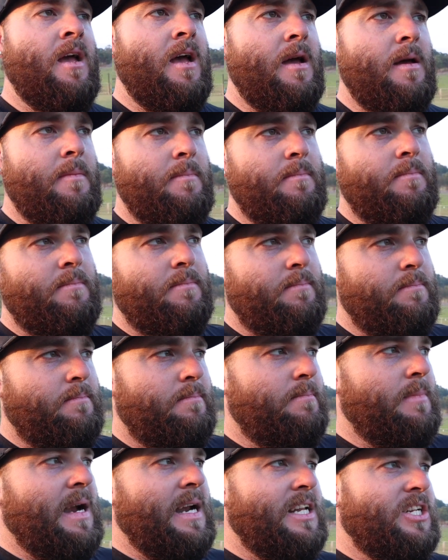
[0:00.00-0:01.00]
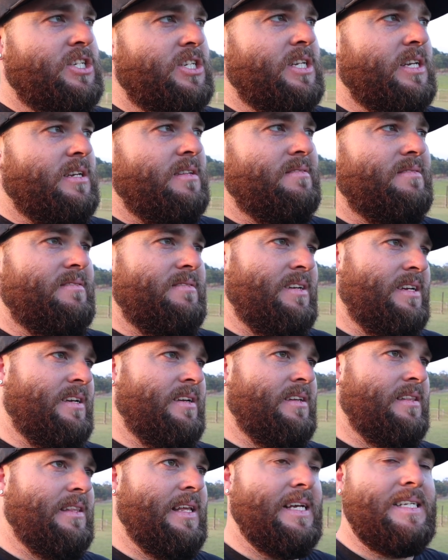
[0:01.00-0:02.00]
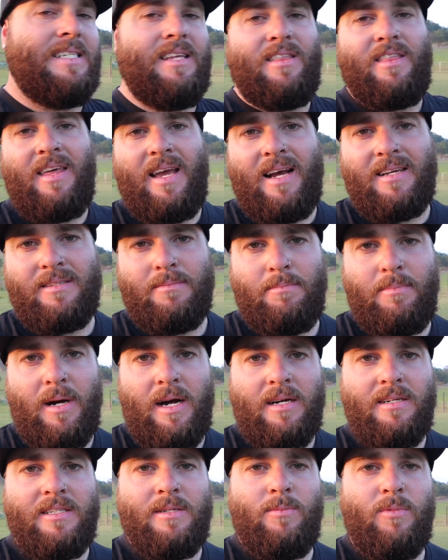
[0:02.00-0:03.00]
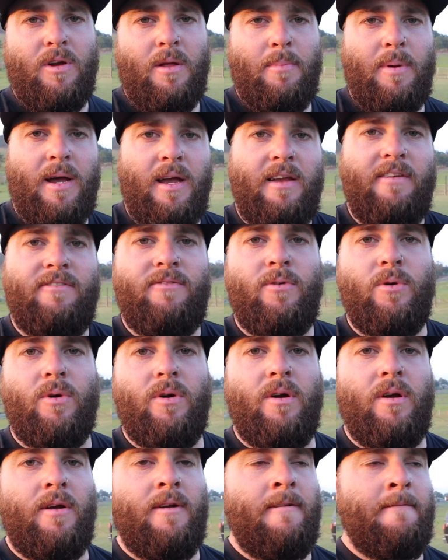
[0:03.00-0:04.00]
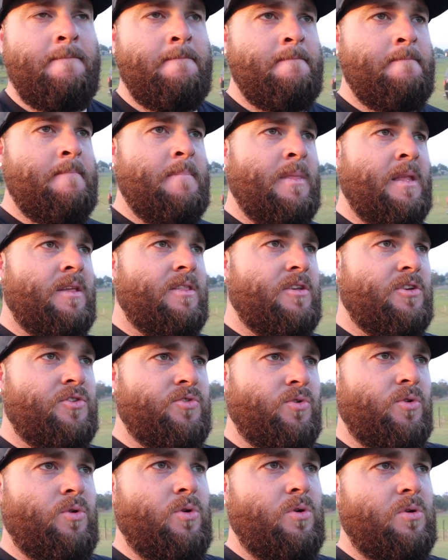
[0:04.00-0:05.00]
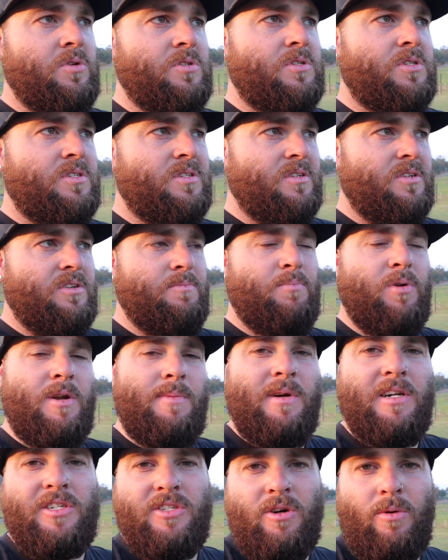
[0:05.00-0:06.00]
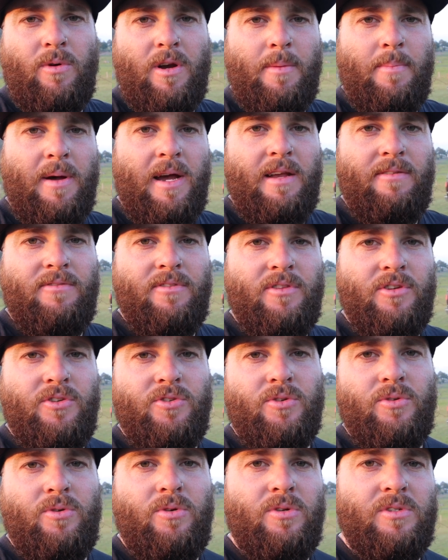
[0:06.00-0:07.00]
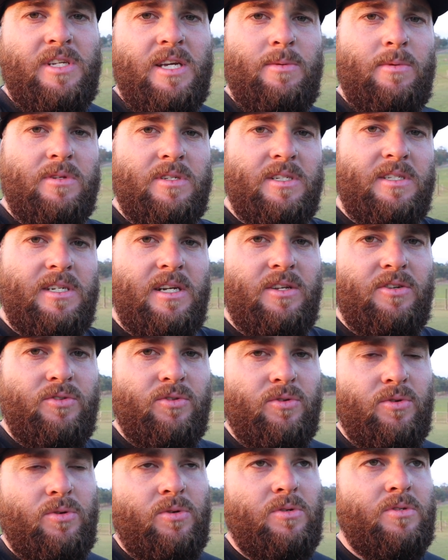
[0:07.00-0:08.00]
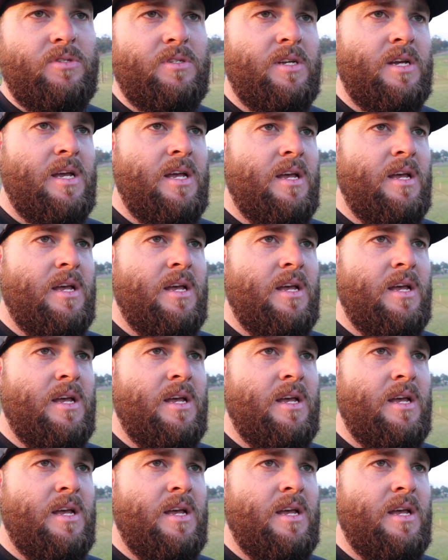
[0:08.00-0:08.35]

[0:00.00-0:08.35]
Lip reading: managed to less $1,000 than what I paid for it. The drawers, pretty much got what I paid for the drawers. He wants a set of drawers,